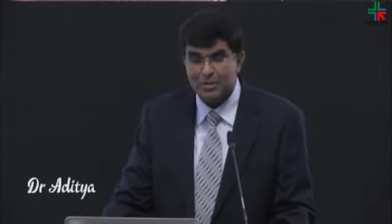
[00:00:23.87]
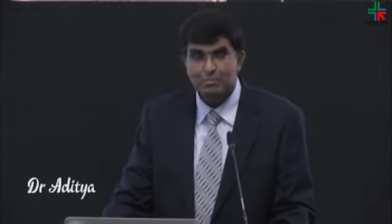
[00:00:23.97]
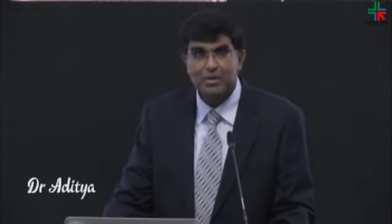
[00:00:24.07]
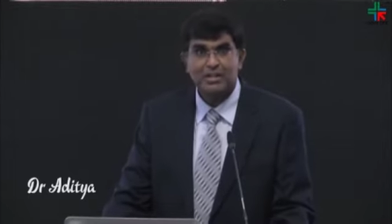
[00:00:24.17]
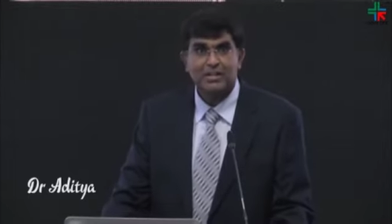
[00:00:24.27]

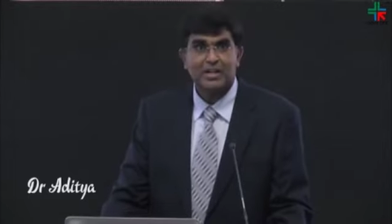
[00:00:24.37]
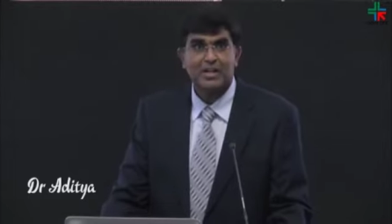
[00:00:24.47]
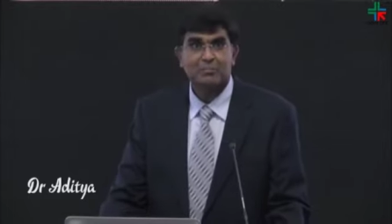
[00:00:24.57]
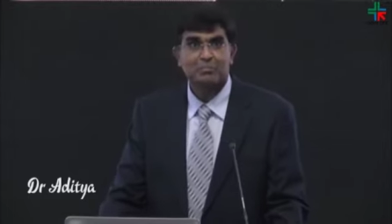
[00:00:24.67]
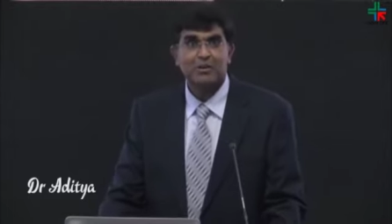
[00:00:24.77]
But
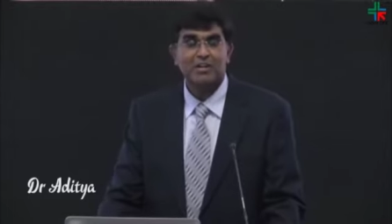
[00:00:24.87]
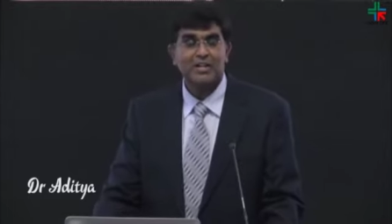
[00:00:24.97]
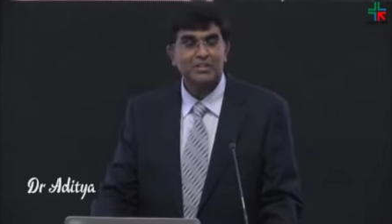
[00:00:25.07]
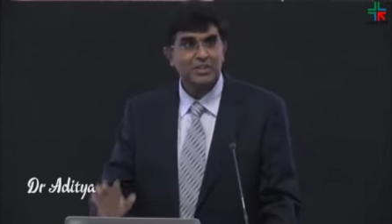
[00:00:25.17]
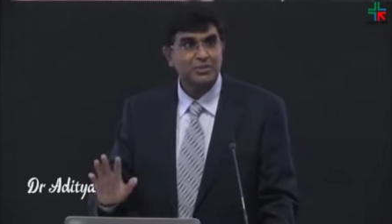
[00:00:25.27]
I would
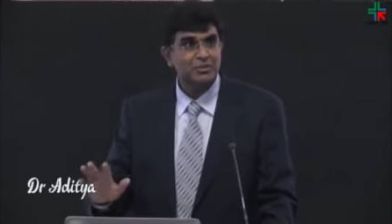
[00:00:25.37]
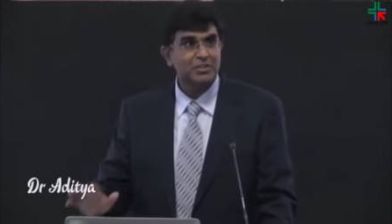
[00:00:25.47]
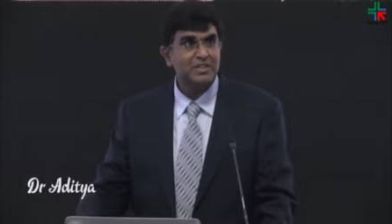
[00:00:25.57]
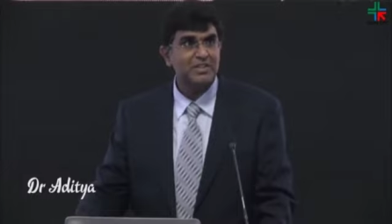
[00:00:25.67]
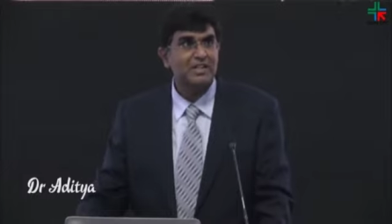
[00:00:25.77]
like to assure you
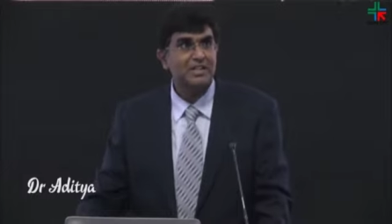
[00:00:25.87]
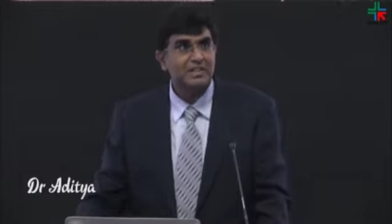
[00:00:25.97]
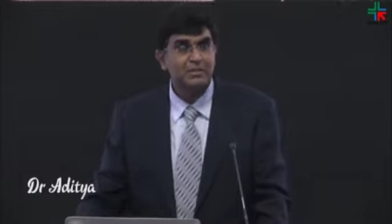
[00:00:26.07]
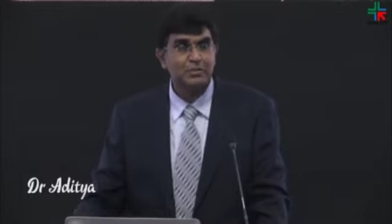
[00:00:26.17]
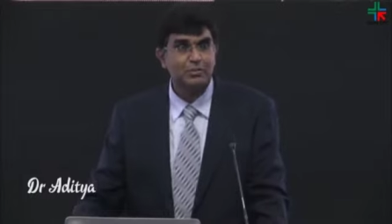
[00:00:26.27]
here that
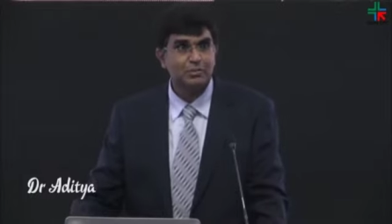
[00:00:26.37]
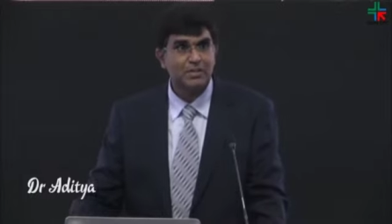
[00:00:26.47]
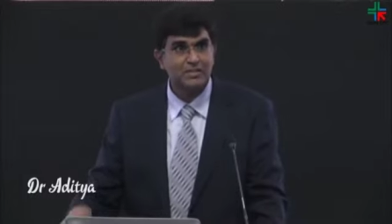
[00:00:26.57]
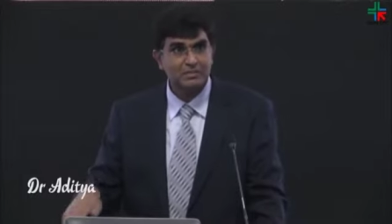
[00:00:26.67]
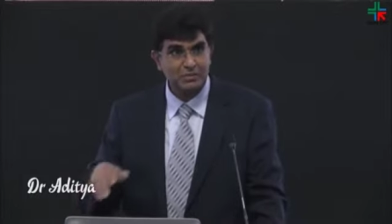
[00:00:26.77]

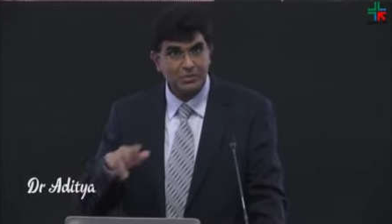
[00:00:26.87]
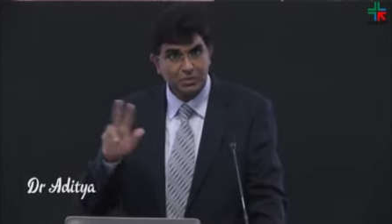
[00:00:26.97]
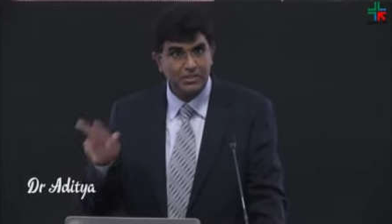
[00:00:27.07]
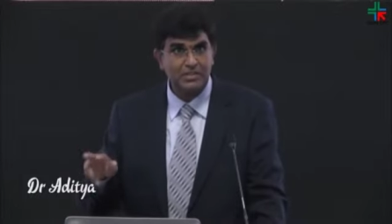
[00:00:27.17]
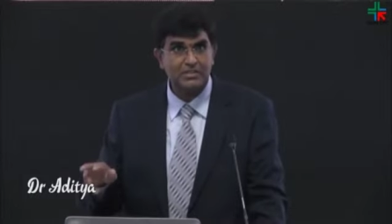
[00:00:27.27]
2
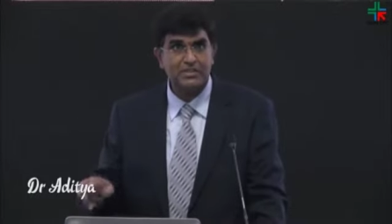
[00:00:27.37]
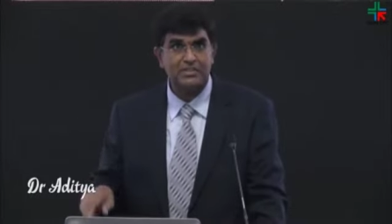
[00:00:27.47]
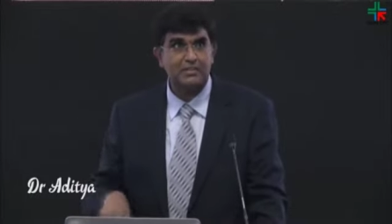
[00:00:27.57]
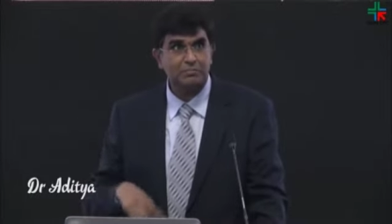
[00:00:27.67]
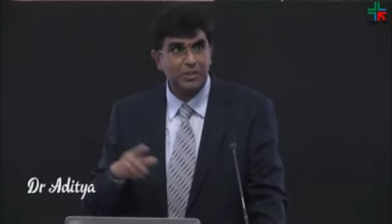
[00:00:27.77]
U-turns
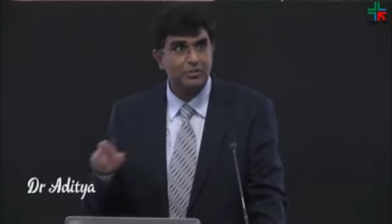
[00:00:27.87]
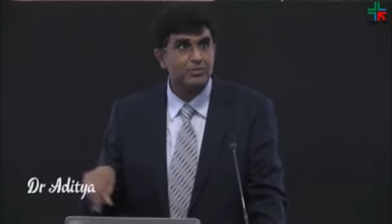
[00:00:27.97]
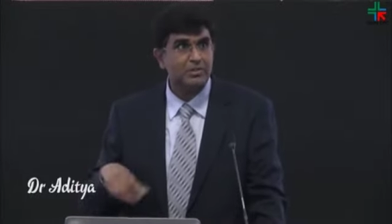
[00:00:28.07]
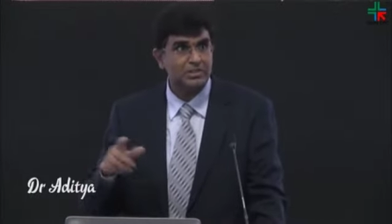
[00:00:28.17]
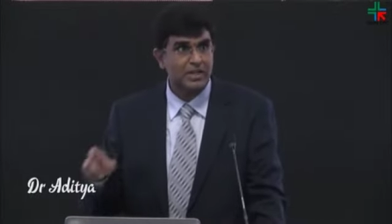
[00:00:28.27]
doesn't bring you
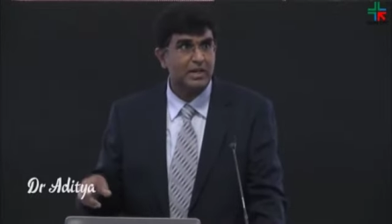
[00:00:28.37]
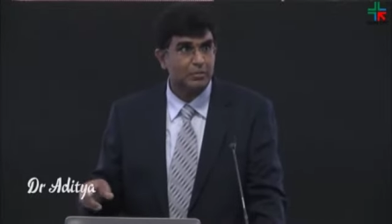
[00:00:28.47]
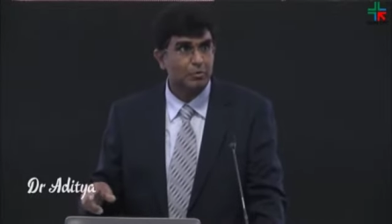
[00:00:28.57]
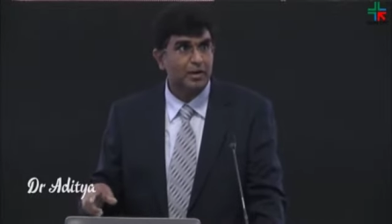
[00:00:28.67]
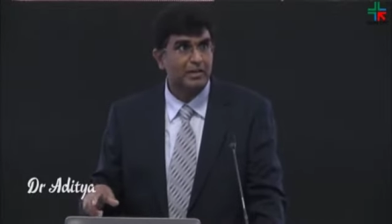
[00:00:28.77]
to the starting
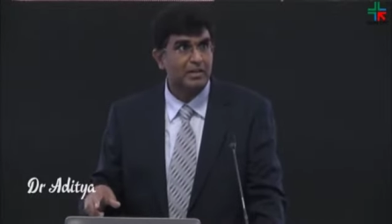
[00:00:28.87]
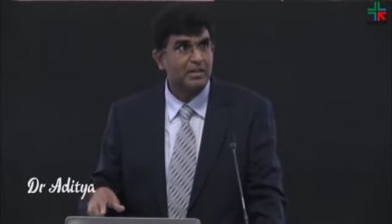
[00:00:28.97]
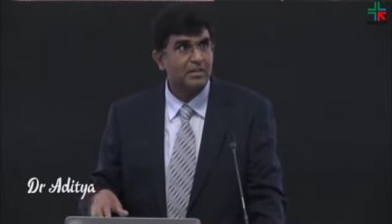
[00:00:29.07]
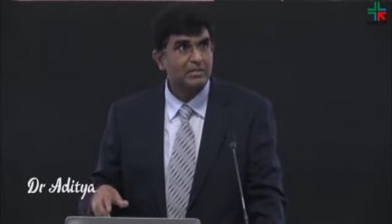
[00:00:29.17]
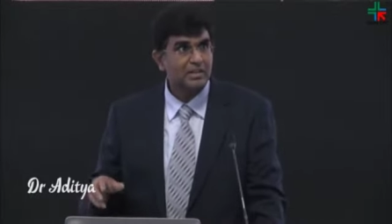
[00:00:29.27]
point.
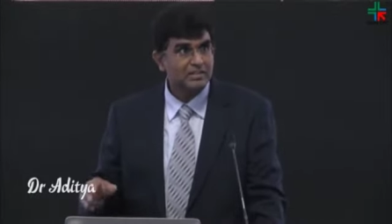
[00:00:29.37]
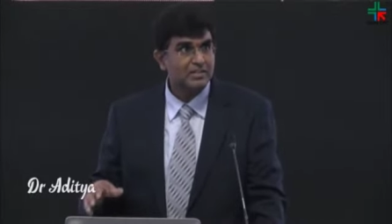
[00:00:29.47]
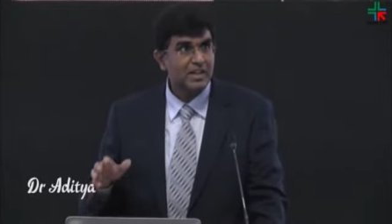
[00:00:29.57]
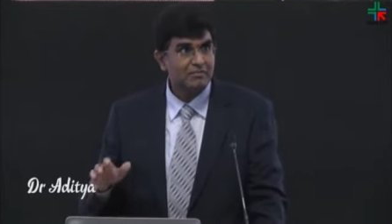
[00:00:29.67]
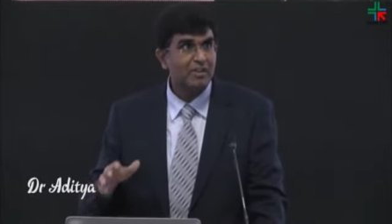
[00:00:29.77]
There is
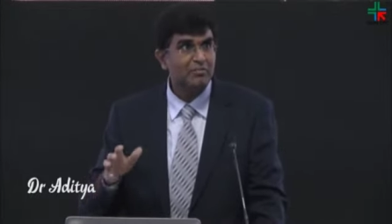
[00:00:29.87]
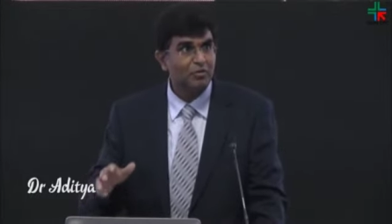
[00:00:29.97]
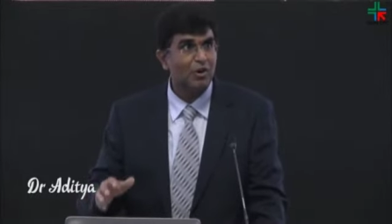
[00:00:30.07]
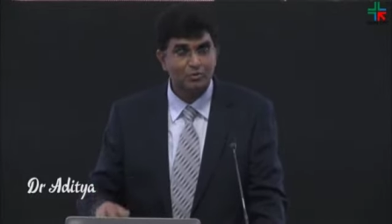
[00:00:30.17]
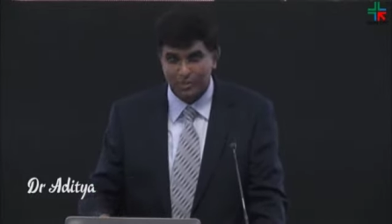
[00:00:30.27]
still a way
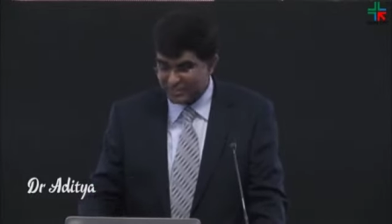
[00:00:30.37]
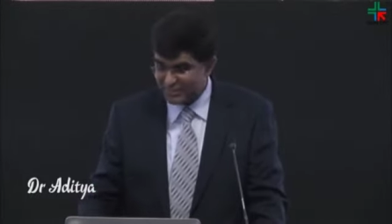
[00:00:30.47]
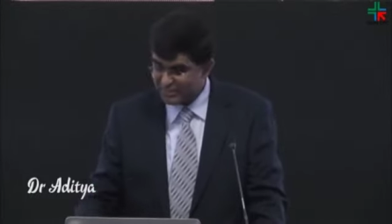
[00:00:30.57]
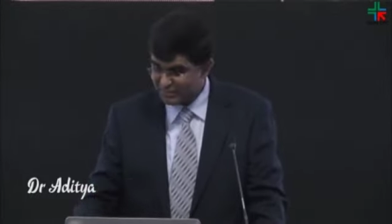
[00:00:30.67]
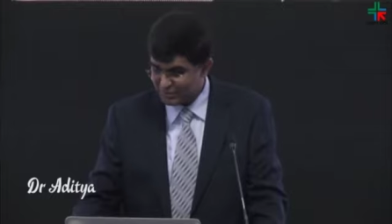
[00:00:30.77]
forward in
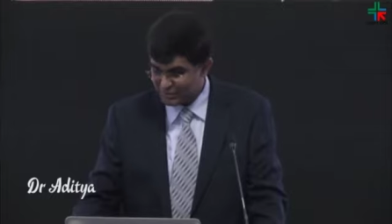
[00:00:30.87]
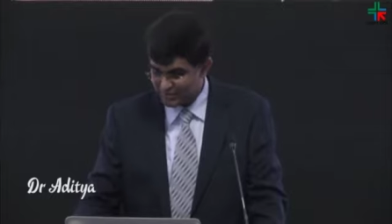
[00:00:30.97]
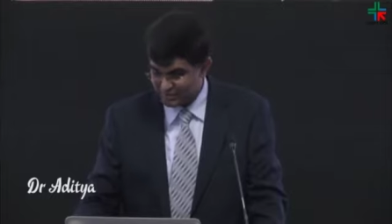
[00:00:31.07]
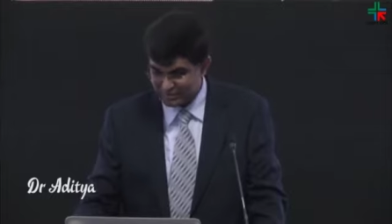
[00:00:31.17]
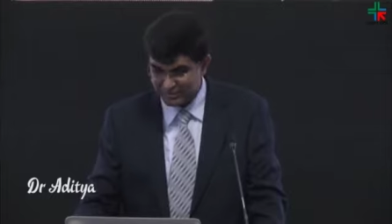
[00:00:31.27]
these
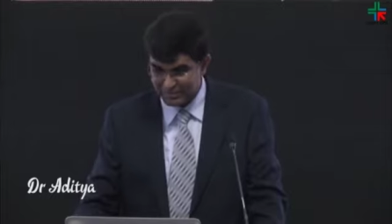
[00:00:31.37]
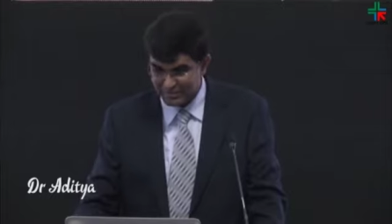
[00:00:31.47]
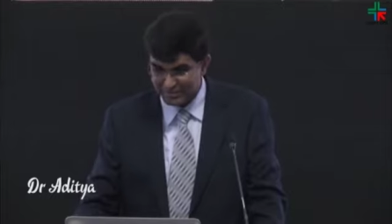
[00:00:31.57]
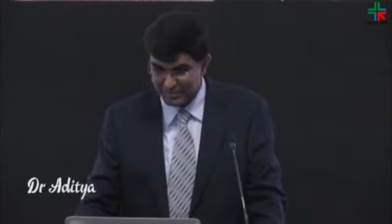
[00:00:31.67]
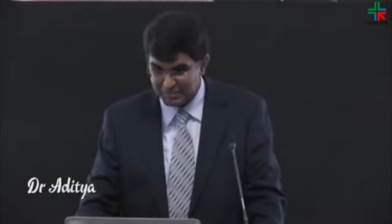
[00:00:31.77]
U-turns. Okay.